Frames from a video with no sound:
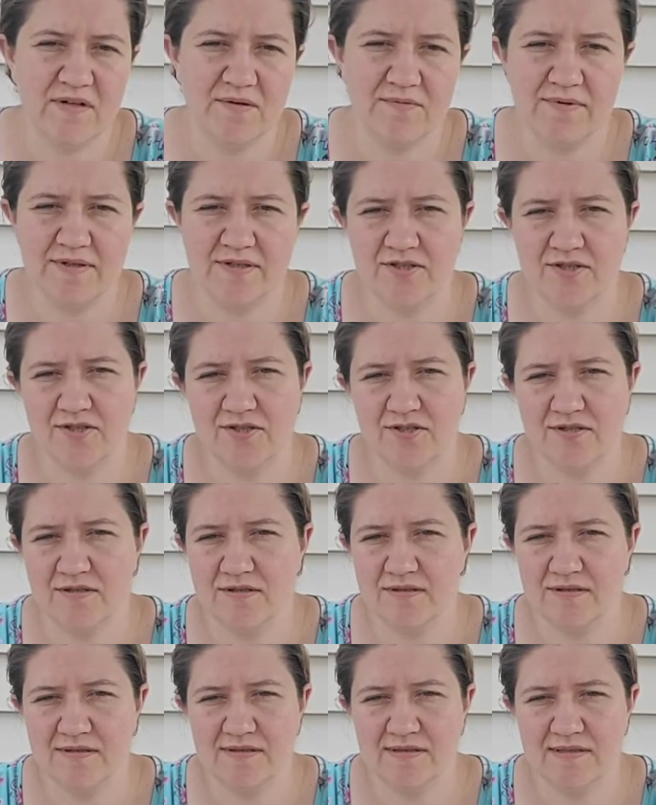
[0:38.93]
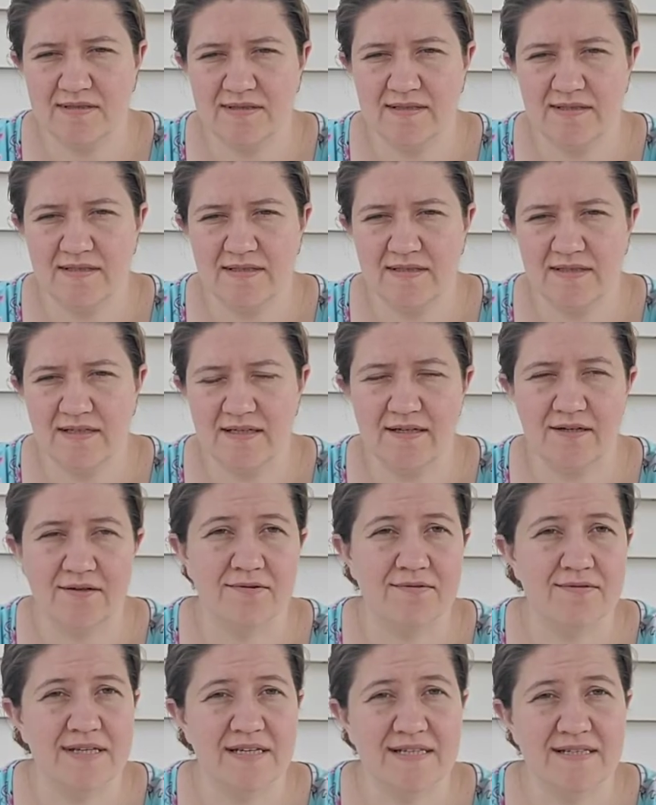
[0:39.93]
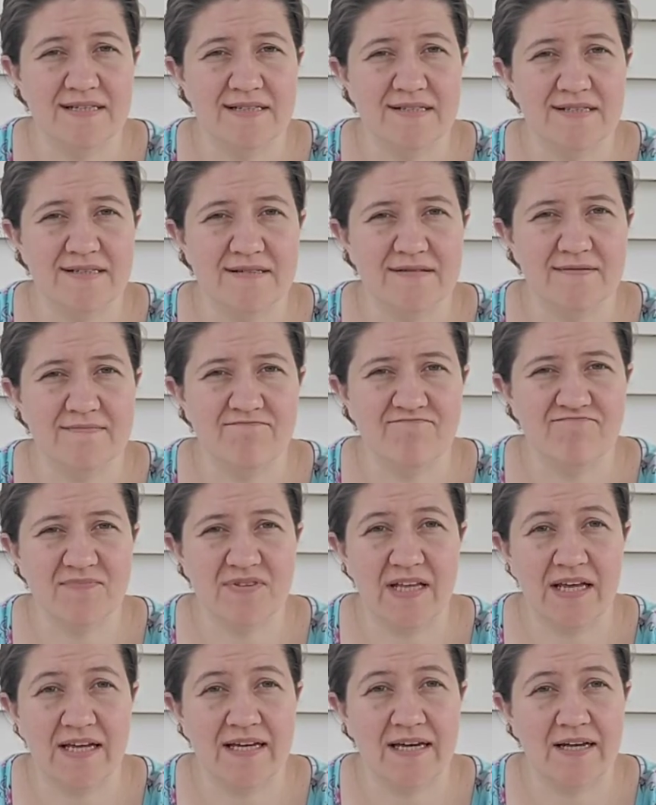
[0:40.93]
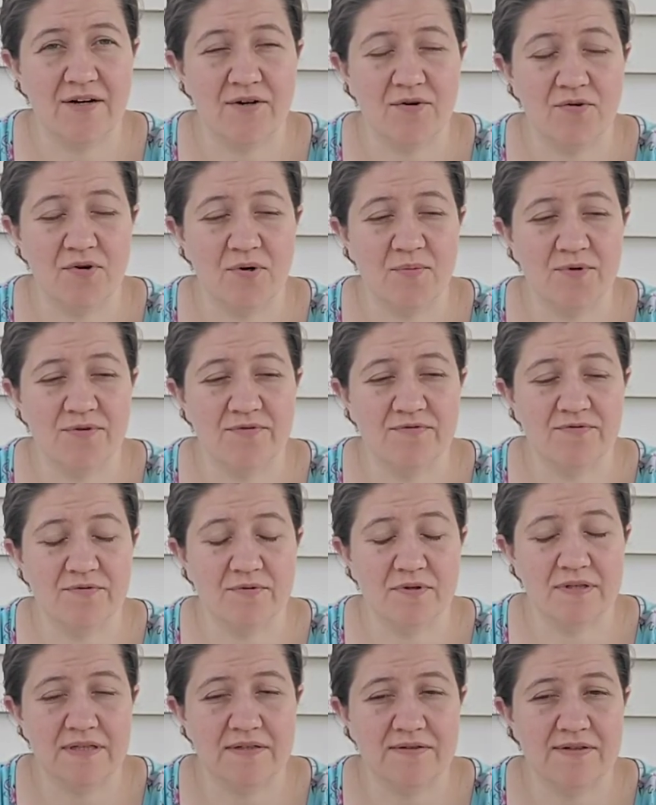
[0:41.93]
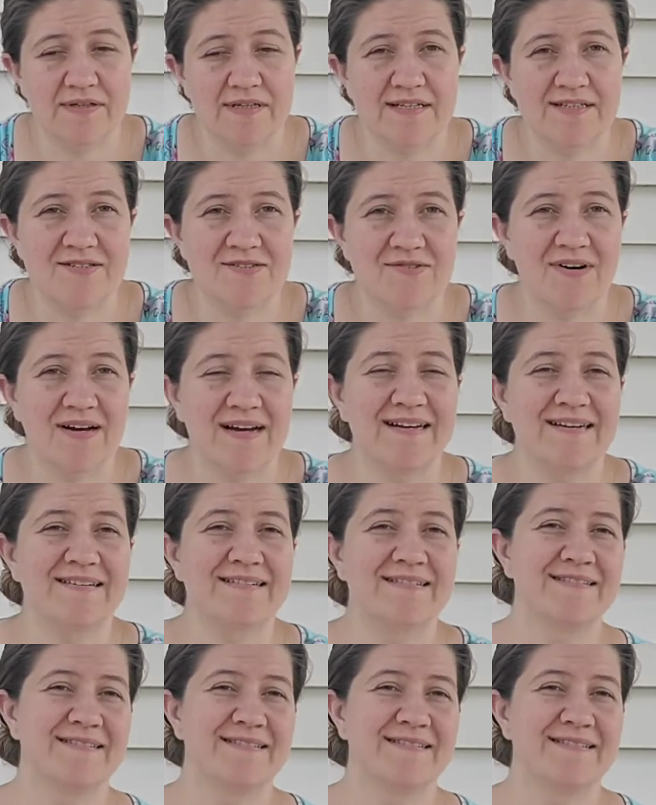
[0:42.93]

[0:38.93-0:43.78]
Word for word: which, you know, that's like kind of normal for little kids, right?